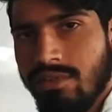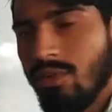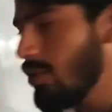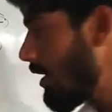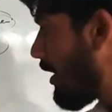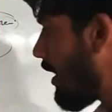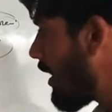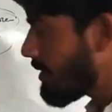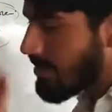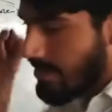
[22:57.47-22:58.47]
Okay,
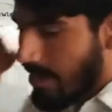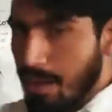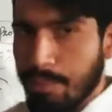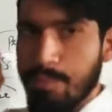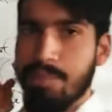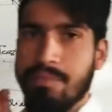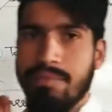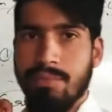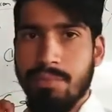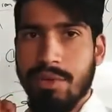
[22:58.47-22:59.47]
and the same
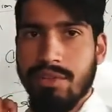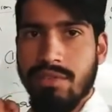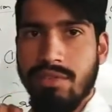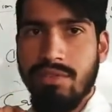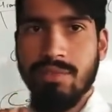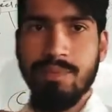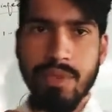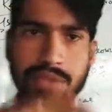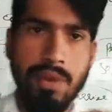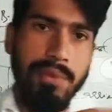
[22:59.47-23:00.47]
person
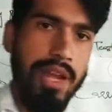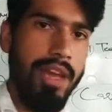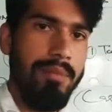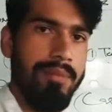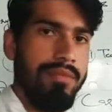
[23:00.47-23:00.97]
after some time,